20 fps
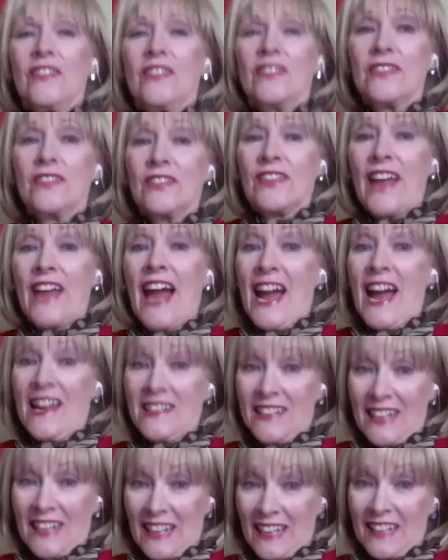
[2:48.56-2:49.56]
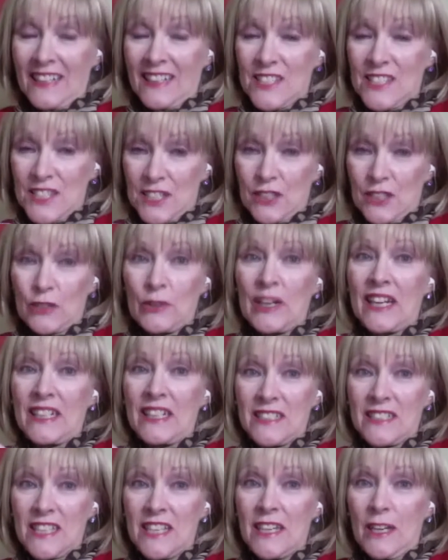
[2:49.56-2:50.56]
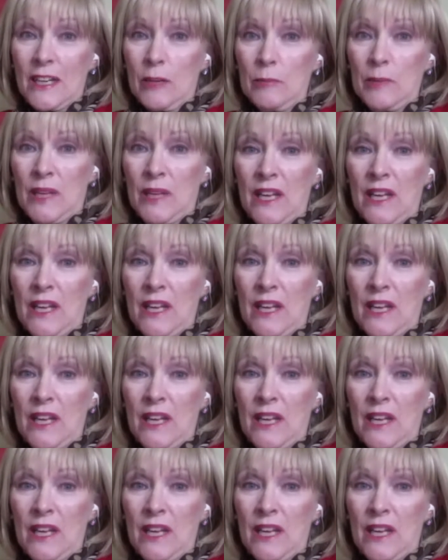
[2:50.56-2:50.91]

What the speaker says: That is a great tip.